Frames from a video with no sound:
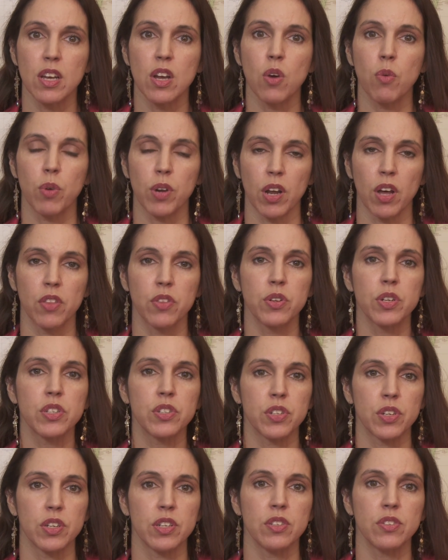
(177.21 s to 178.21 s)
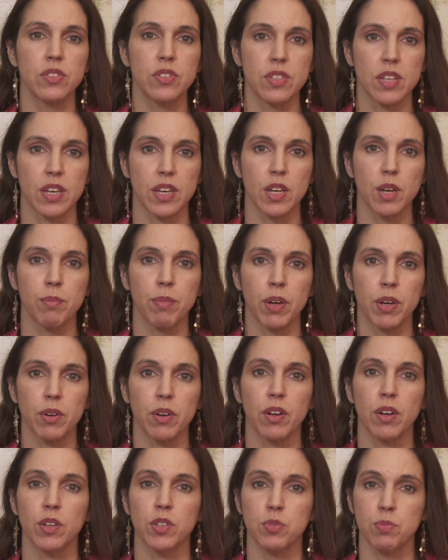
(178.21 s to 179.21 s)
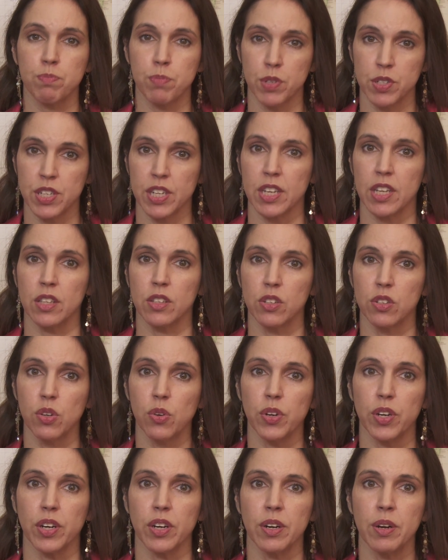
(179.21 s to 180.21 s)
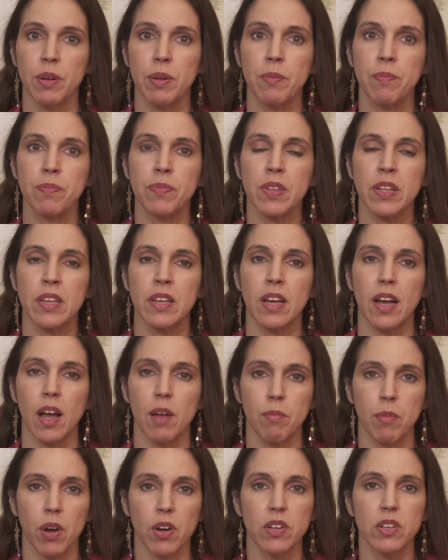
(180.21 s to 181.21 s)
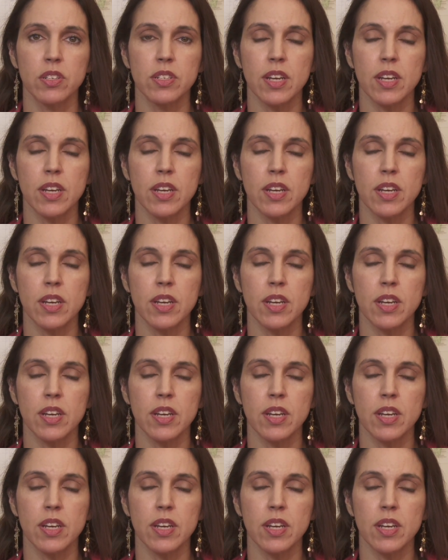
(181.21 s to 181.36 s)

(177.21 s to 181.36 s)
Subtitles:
what other attorneys think about a particular lawyer. I'm honored to